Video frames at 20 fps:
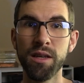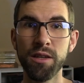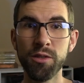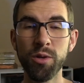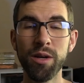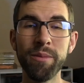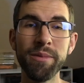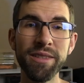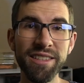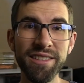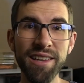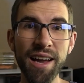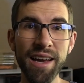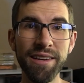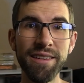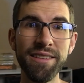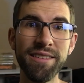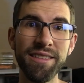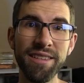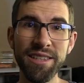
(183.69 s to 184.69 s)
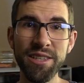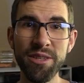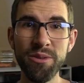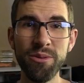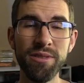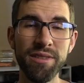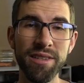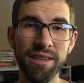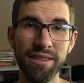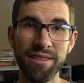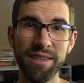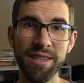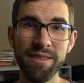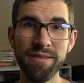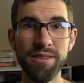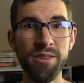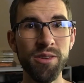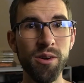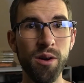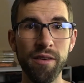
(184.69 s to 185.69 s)
So I'm excited to use this,
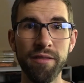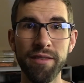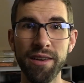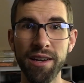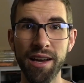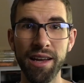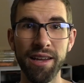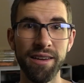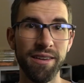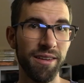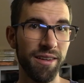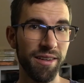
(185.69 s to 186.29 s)
even though I've got